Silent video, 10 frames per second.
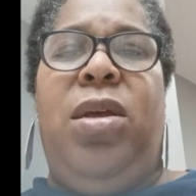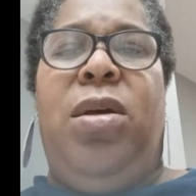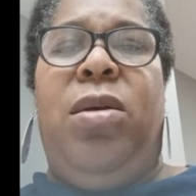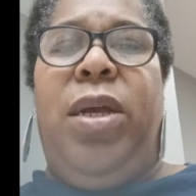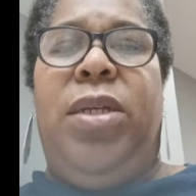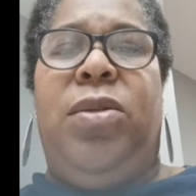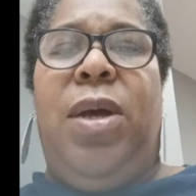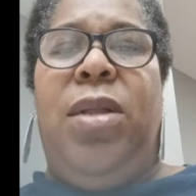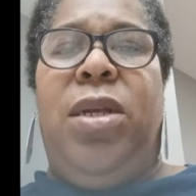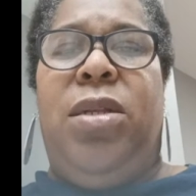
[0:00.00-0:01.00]
Okay, so
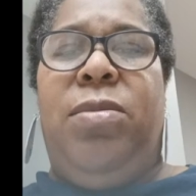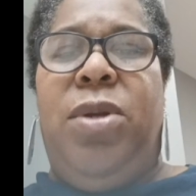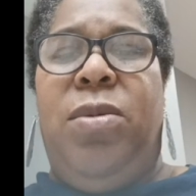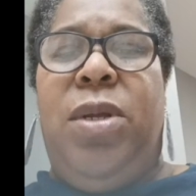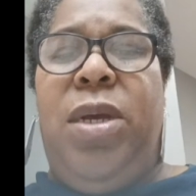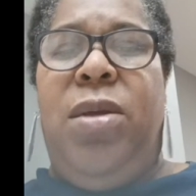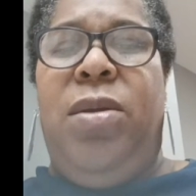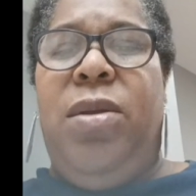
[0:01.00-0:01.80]
I'll let them know now.